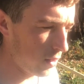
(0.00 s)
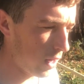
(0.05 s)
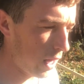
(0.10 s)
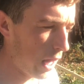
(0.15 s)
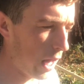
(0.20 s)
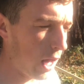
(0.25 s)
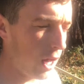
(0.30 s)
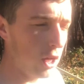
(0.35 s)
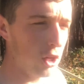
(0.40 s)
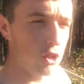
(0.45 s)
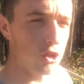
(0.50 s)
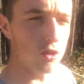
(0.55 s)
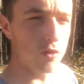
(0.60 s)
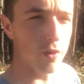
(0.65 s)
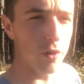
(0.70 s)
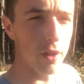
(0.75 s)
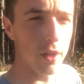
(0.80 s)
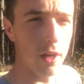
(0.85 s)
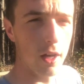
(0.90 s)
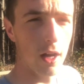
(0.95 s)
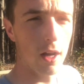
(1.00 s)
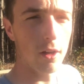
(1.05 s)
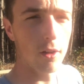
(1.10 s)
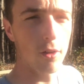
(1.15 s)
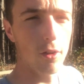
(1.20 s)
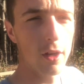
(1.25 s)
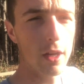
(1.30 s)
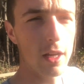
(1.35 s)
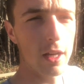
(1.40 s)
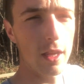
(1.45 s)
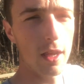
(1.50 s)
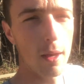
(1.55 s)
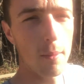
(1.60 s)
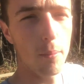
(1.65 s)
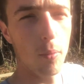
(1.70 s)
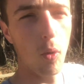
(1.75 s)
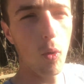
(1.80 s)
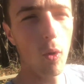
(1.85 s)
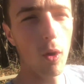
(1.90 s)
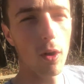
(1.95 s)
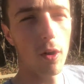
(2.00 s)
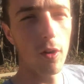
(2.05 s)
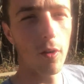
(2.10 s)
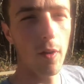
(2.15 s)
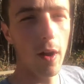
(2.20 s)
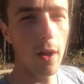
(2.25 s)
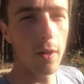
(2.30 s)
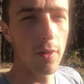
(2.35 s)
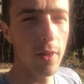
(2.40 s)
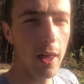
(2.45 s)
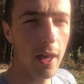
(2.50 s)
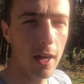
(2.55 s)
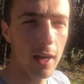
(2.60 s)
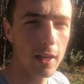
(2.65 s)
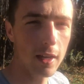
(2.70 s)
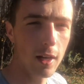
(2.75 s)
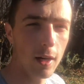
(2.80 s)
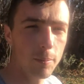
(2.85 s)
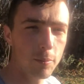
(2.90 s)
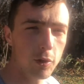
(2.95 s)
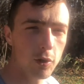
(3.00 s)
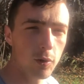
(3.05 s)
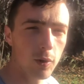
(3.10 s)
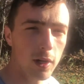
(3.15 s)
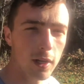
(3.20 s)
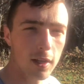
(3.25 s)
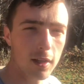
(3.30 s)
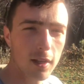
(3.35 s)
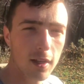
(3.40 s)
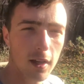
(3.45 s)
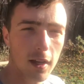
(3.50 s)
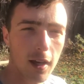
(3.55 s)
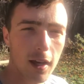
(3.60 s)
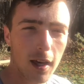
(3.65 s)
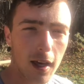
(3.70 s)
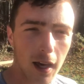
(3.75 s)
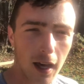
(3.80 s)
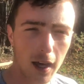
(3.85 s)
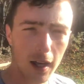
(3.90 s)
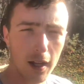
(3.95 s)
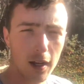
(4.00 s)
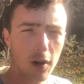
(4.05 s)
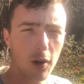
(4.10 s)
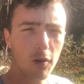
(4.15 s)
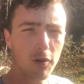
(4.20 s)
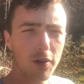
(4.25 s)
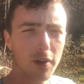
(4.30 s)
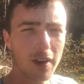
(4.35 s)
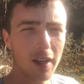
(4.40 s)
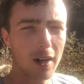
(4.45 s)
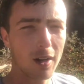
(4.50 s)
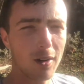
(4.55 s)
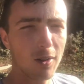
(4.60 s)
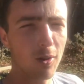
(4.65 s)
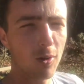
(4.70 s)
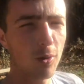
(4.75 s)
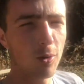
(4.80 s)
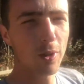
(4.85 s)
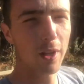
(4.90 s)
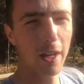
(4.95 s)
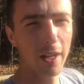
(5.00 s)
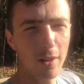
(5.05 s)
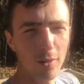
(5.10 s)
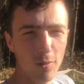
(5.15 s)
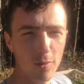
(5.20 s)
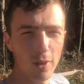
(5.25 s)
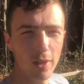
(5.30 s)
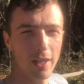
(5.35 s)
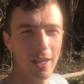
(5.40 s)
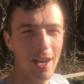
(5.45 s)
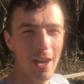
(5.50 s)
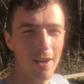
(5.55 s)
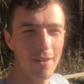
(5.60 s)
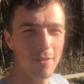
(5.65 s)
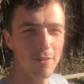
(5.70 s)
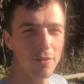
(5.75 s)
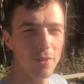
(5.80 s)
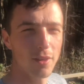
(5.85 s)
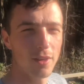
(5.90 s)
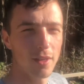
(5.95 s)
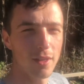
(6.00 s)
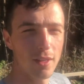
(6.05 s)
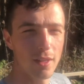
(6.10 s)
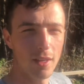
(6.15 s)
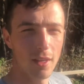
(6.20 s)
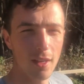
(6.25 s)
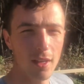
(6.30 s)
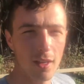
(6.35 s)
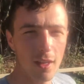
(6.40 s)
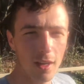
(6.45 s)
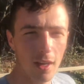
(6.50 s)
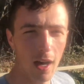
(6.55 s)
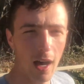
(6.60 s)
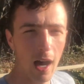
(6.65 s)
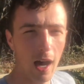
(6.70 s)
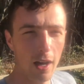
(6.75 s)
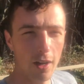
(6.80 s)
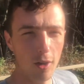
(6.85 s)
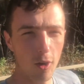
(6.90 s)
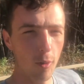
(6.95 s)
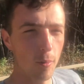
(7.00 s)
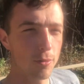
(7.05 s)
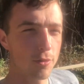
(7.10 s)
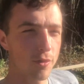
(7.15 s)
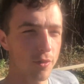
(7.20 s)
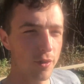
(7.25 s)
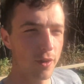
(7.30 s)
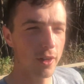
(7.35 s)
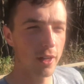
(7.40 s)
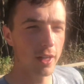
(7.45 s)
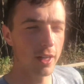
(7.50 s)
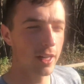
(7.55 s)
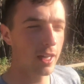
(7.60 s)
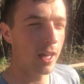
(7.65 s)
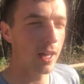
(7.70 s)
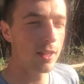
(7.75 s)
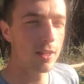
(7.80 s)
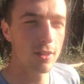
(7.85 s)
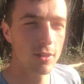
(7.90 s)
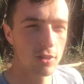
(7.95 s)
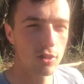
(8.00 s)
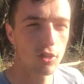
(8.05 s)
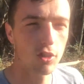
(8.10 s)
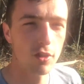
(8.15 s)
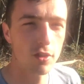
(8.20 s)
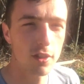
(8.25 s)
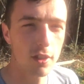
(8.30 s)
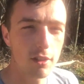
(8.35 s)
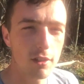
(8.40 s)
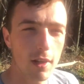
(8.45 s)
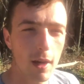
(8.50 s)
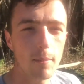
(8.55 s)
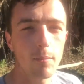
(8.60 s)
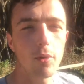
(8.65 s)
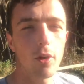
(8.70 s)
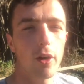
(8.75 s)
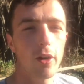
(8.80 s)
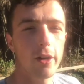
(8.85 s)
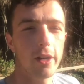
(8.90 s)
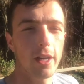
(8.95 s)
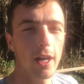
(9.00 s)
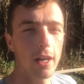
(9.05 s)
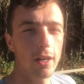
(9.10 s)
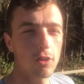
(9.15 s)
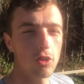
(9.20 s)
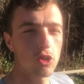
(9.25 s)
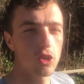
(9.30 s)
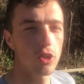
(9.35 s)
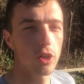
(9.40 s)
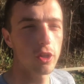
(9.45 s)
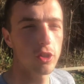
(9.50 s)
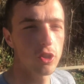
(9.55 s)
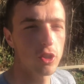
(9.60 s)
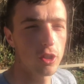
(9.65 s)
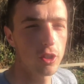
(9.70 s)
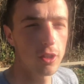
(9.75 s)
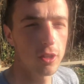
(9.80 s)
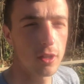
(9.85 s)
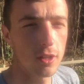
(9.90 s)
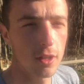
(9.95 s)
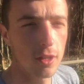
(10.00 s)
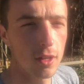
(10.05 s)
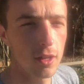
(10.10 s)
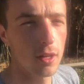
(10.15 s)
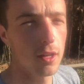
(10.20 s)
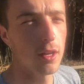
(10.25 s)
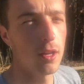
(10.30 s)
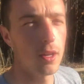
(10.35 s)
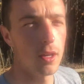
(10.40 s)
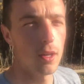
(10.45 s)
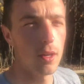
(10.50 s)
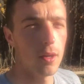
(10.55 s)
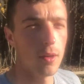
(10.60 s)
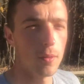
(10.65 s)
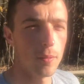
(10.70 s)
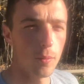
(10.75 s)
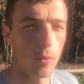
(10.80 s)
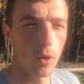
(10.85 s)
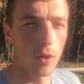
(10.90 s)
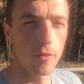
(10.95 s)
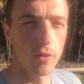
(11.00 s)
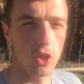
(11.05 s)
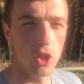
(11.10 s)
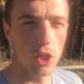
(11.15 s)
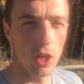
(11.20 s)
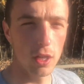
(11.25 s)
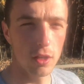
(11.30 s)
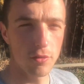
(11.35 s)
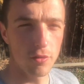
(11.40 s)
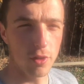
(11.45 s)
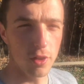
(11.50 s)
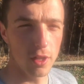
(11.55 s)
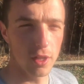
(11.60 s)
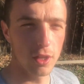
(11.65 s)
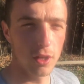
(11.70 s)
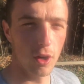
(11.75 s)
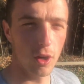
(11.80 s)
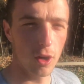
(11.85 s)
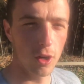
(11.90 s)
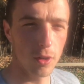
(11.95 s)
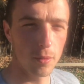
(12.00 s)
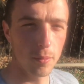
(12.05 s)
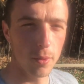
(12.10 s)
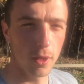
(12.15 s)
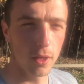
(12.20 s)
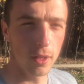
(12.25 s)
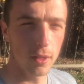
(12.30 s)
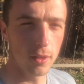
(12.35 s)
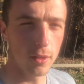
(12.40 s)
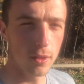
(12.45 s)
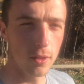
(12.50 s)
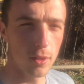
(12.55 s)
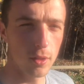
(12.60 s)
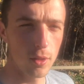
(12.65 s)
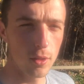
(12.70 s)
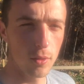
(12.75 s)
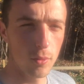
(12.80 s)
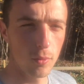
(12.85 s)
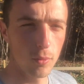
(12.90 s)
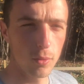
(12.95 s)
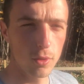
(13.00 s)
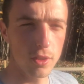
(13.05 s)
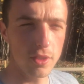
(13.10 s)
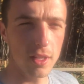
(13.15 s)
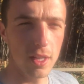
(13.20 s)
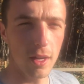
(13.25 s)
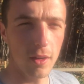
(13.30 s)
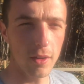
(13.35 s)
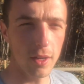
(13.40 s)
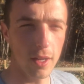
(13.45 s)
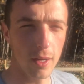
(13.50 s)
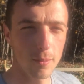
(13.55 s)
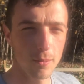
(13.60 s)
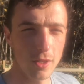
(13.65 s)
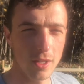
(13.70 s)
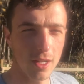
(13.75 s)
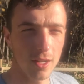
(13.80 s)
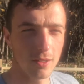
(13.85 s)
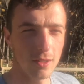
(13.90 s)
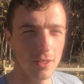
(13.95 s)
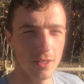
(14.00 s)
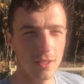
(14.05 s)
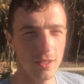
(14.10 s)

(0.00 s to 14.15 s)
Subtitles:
edge for the concrete and then pour around that and up to it, and hopefully that'll hold. I don't really have high hopes for it. Again, this is just a temporary kind of structure, more of a shed for the yard, but we'll see how it comes out.